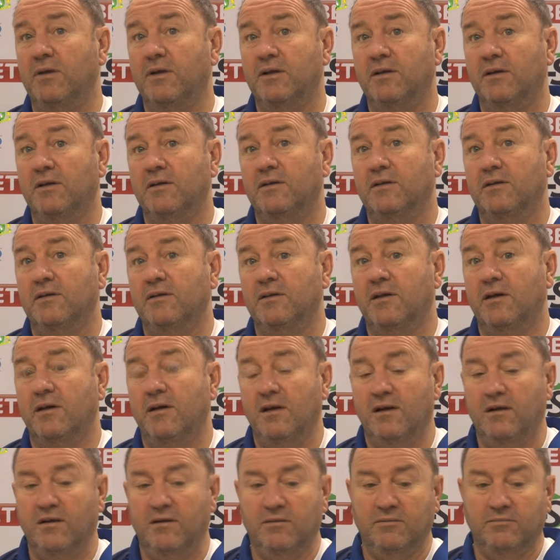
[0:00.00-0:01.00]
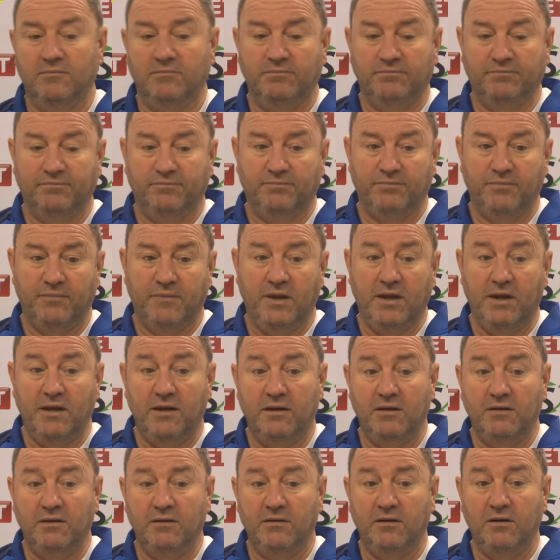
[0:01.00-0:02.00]
Mm. Um,
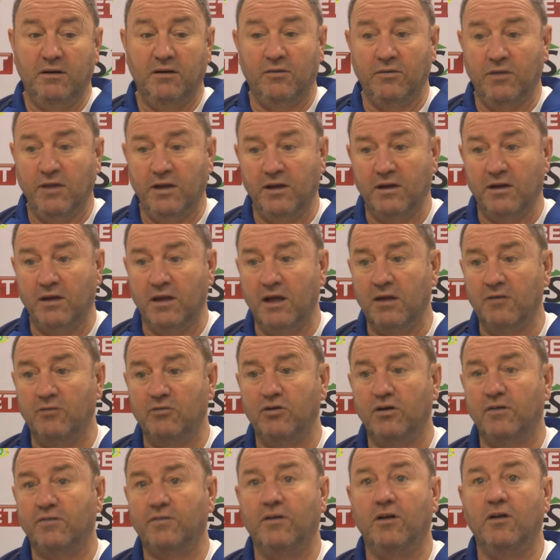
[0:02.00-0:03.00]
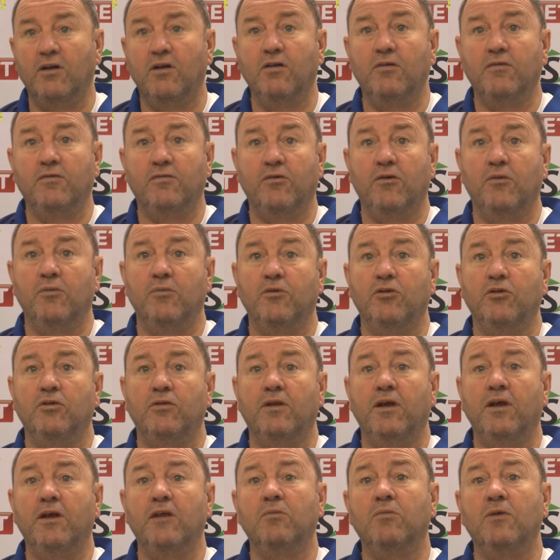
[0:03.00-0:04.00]
and, you know, they're the games you have to learn from,
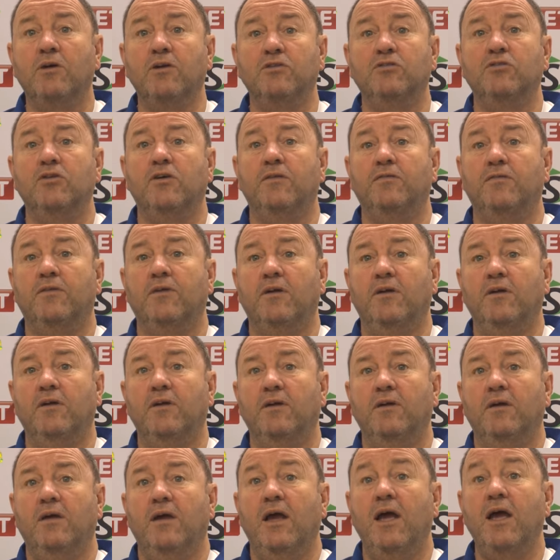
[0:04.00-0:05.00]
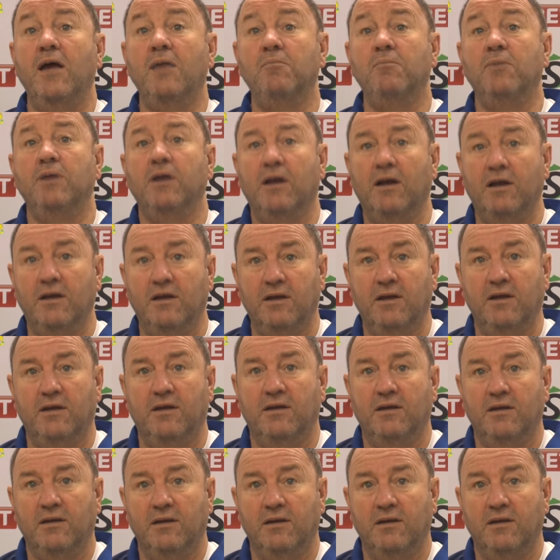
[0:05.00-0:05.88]
and they're the ones you have to emulate